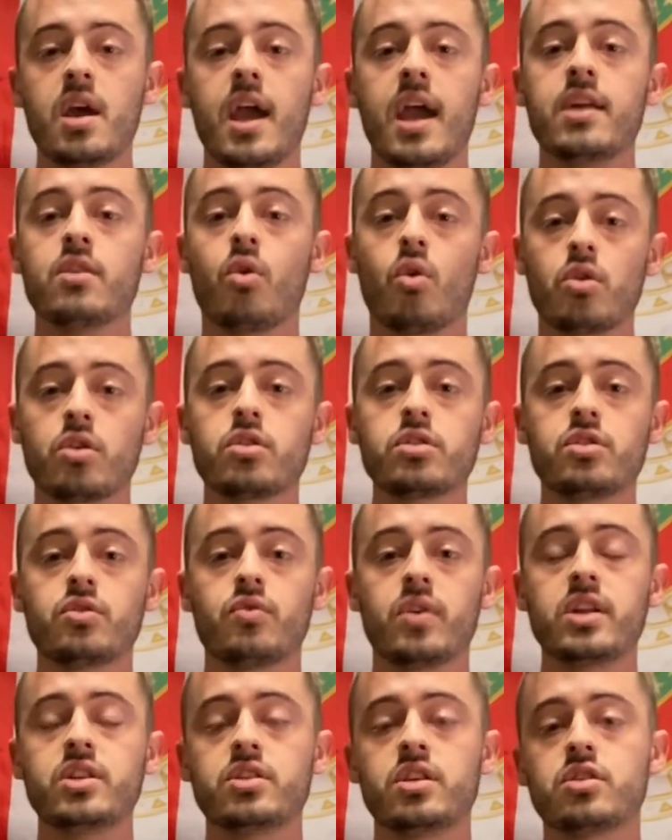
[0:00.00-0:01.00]
In order to
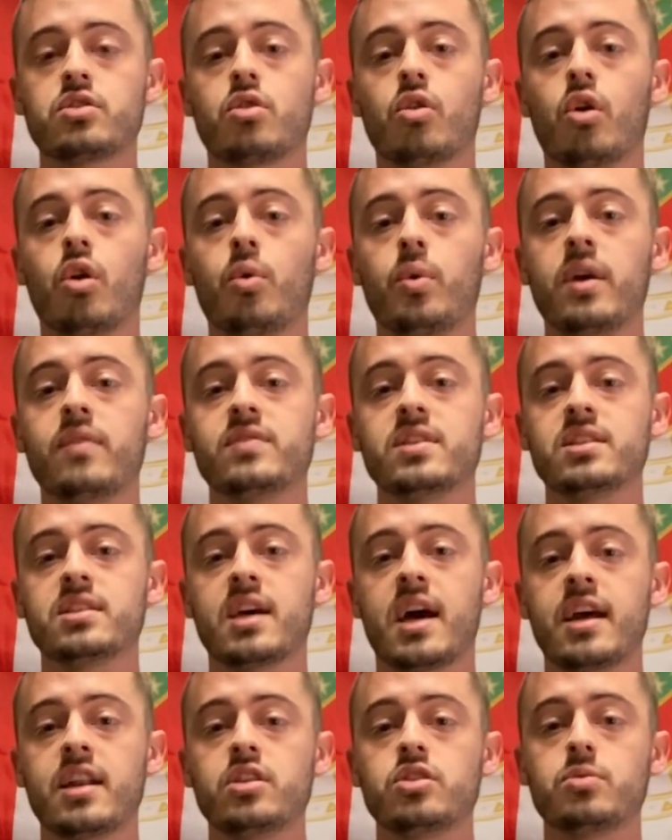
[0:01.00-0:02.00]
reach this goal, we have
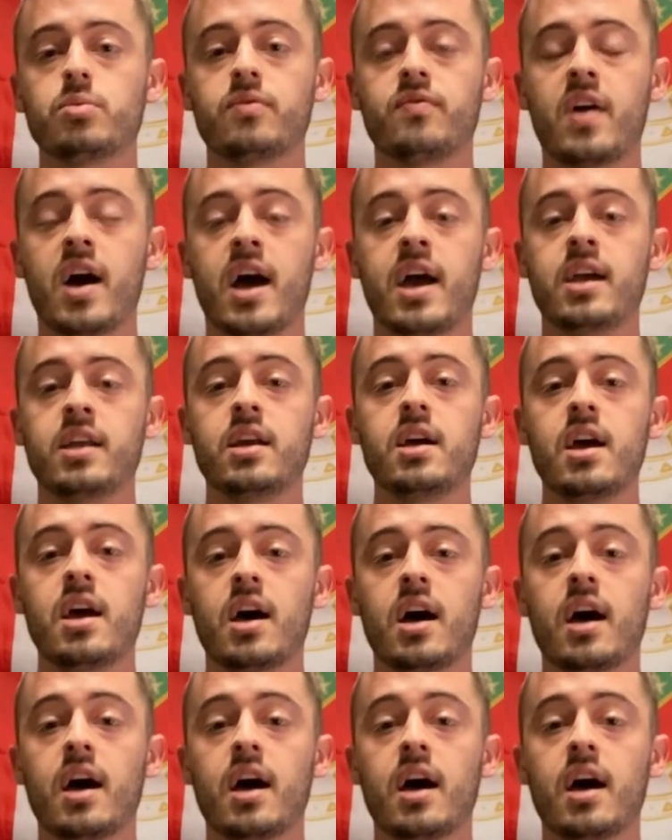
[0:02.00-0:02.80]
decided to provide